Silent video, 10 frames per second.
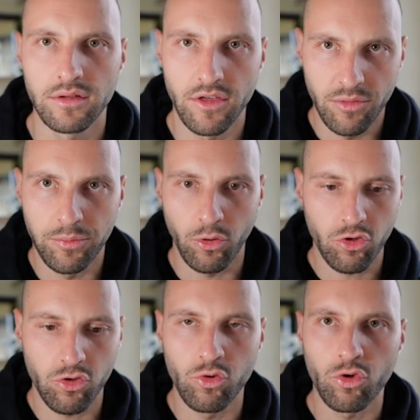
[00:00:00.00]
the
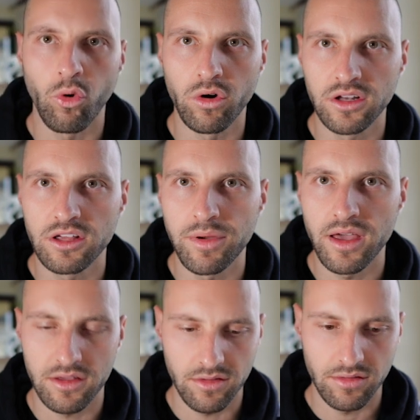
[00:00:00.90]
process you saw on
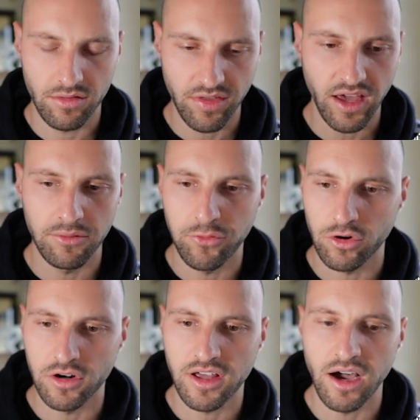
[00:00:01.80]
ClickBank. Sign up for
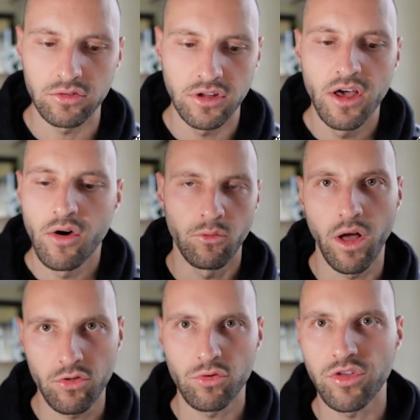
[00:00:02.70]
an account.
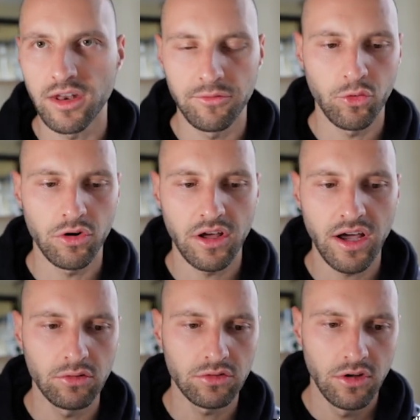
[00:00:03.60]
Once you sign up for an account,